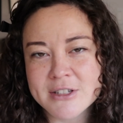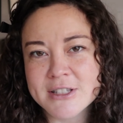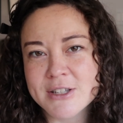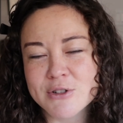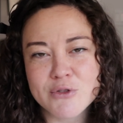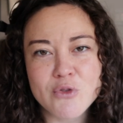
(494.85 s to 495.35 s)

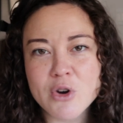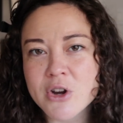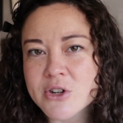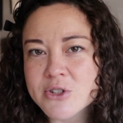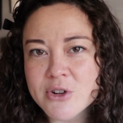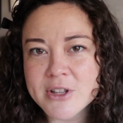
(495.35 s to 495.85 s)
Since I was 4
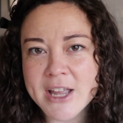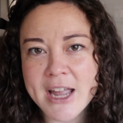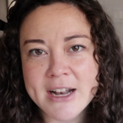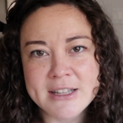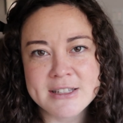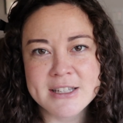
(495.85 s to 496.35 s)
years old, I
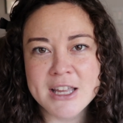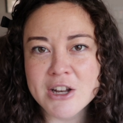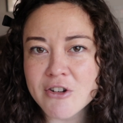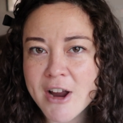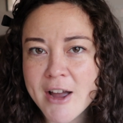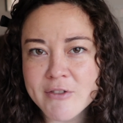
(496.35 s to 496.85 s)
had a
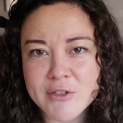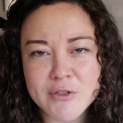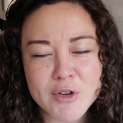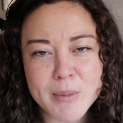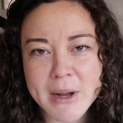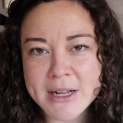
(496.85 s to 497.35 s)
skin graft, a
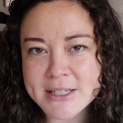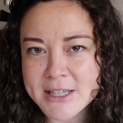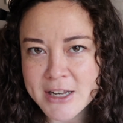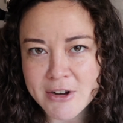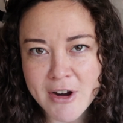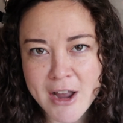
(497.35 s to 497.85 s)
full body
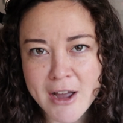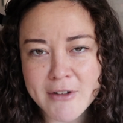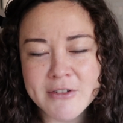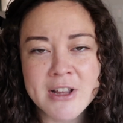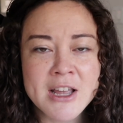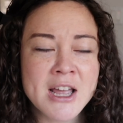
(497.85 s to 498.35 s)
skin
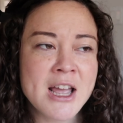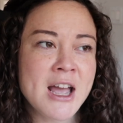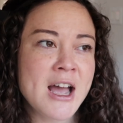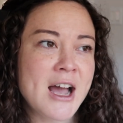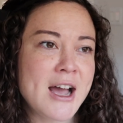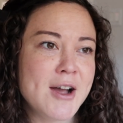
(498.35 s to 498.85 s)
graft.
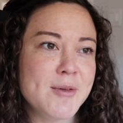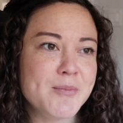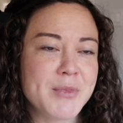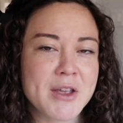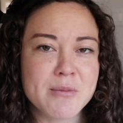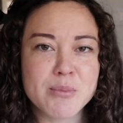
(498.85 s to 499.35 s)

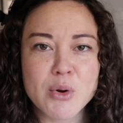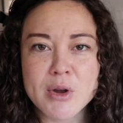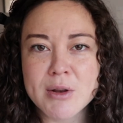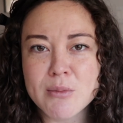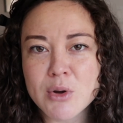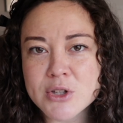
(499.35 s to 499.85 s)
I've
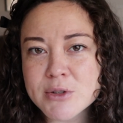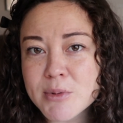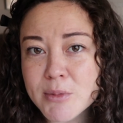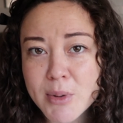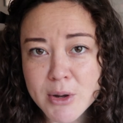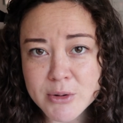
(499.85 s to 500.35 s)
broken
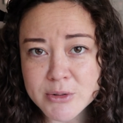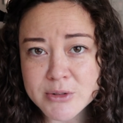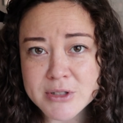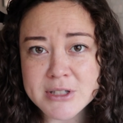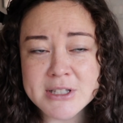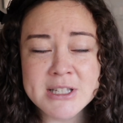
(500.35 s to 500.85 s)
multiple
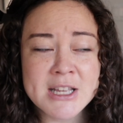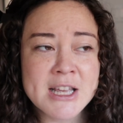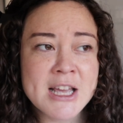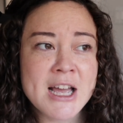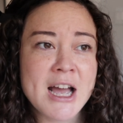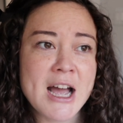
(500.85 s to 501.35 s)
bones.
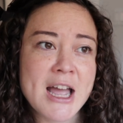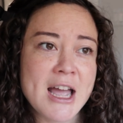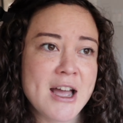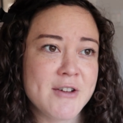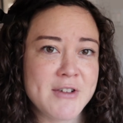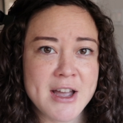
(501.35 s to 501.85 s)
I
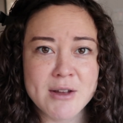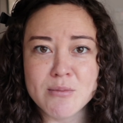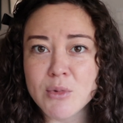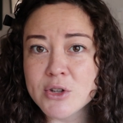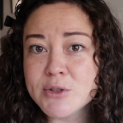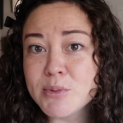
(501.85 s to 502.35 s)
have had
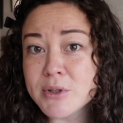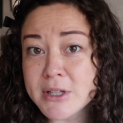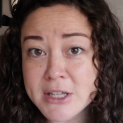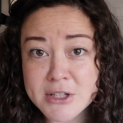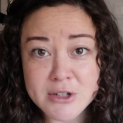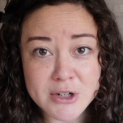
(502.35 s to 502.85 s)
multiple
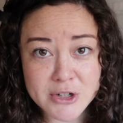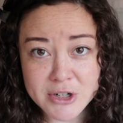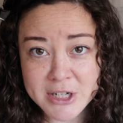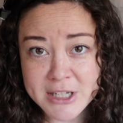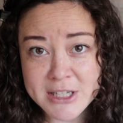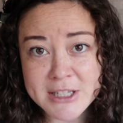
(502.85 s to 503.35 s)
knee
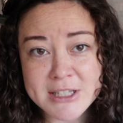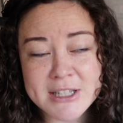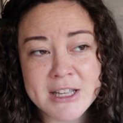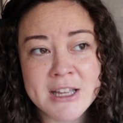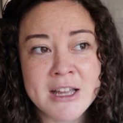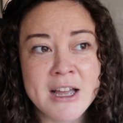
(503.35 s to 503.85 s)
surgeries.
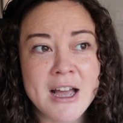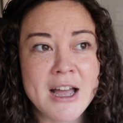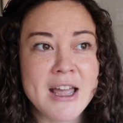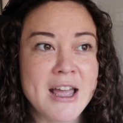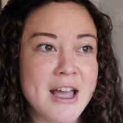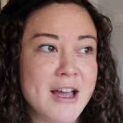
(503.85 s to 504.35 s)

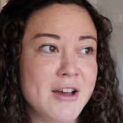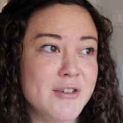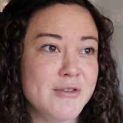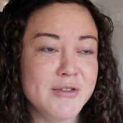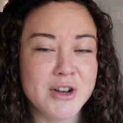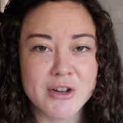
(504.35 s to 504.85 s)
I
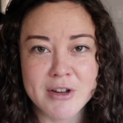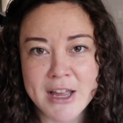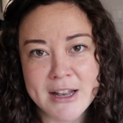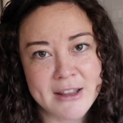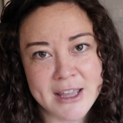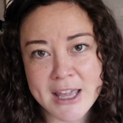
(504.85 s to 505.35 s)
have, you know,
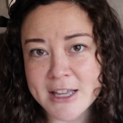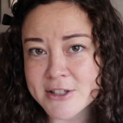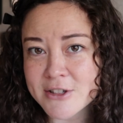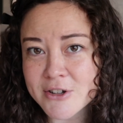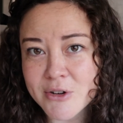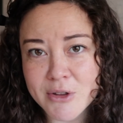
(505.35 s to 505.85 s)
again, the
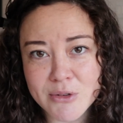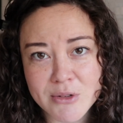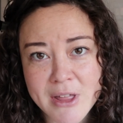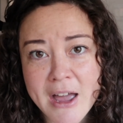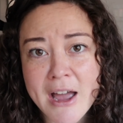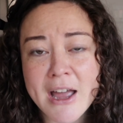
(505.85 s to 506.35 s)
cancer, going through
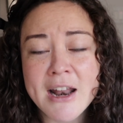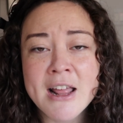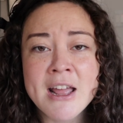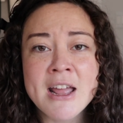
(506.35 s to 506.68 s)
that.